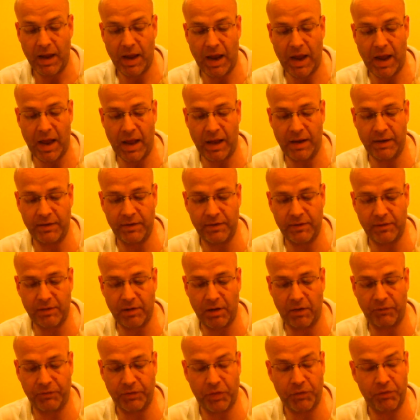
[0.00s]
and
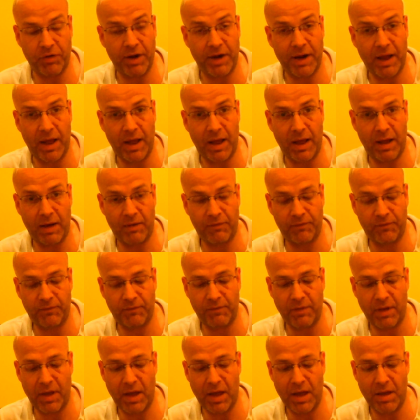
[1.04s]
off
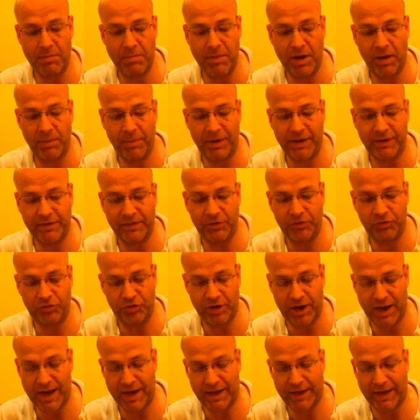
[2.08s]
3.5mm
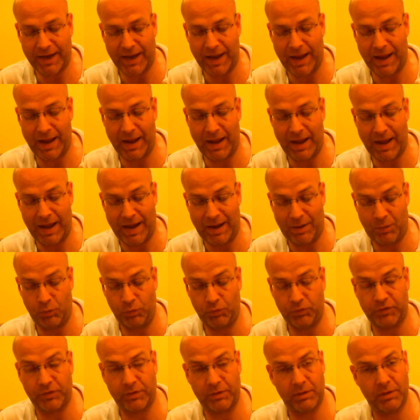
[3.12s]
jack
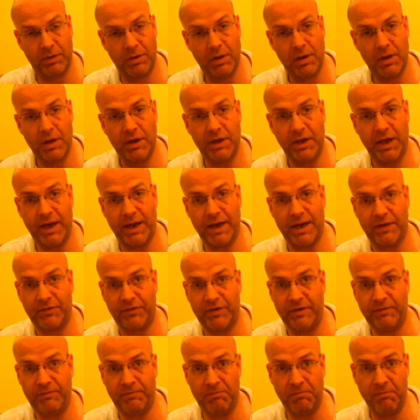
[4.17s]
out, you can
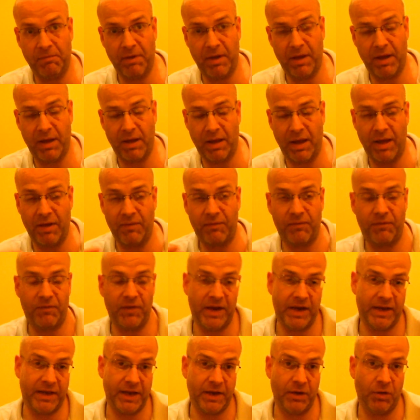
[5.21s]
actually
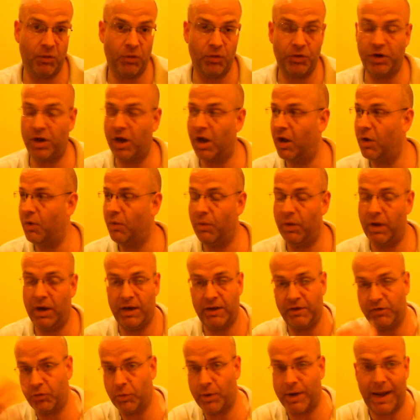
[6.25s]
feed the audio
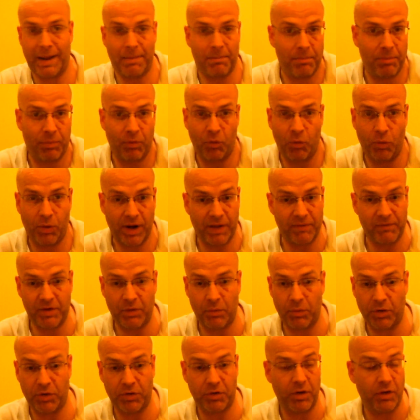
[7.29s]
into an amp or whatever
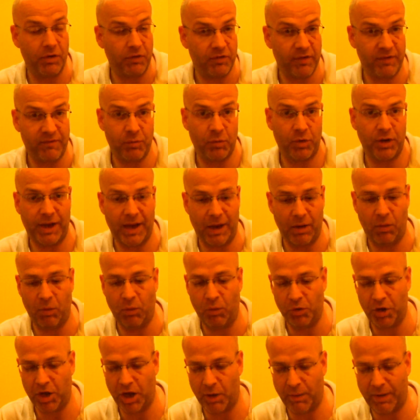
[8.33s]
you want to do. So if you want to get
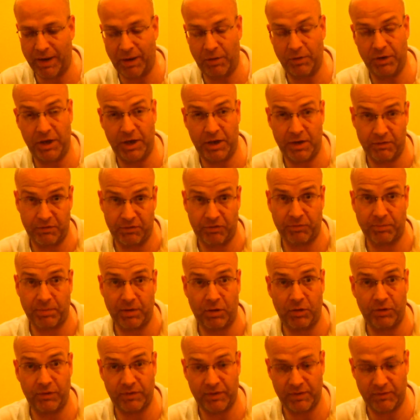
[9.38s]
audio out, you can
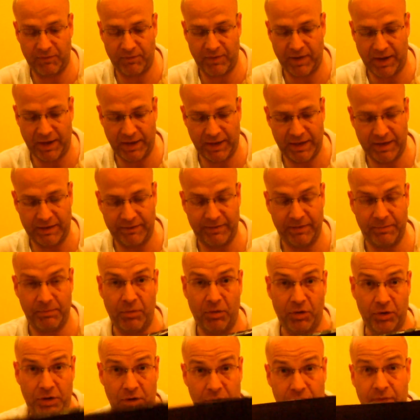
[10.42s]
splice it fairly easily
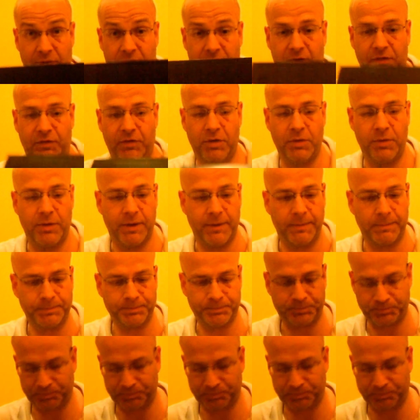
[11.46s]
by using this unit.